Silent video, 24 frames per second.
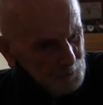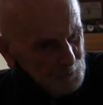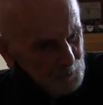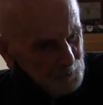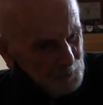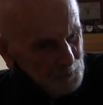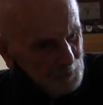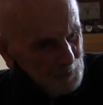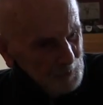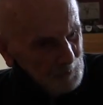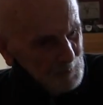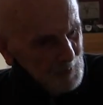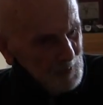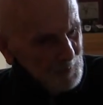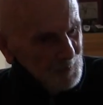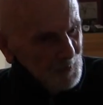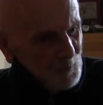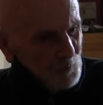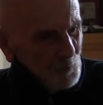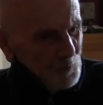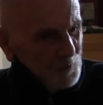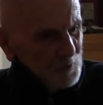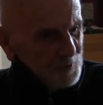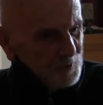is there. I
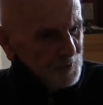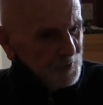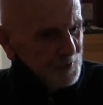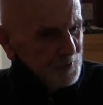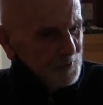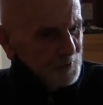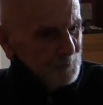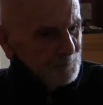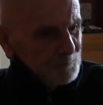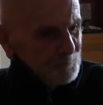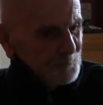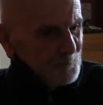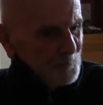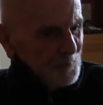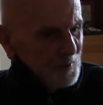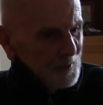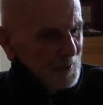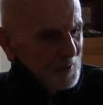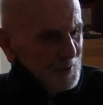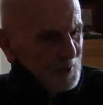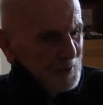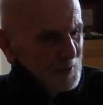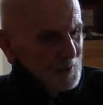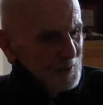remember one day,
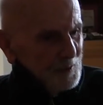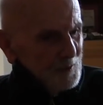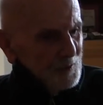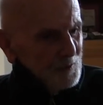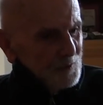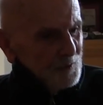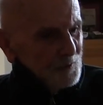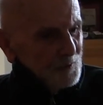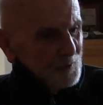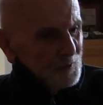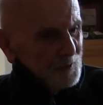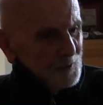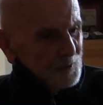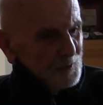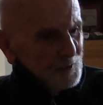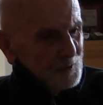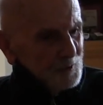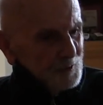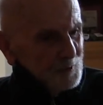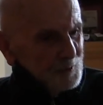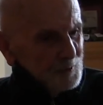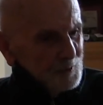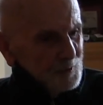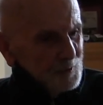
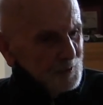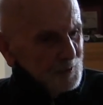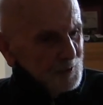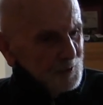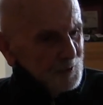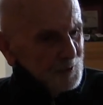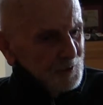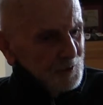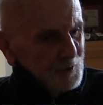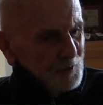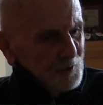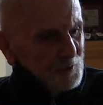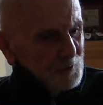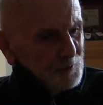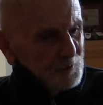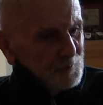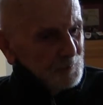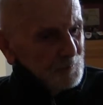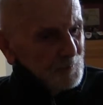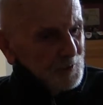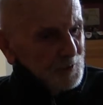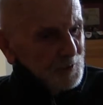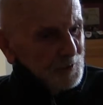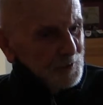he
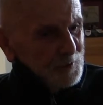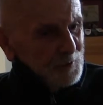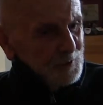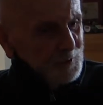called me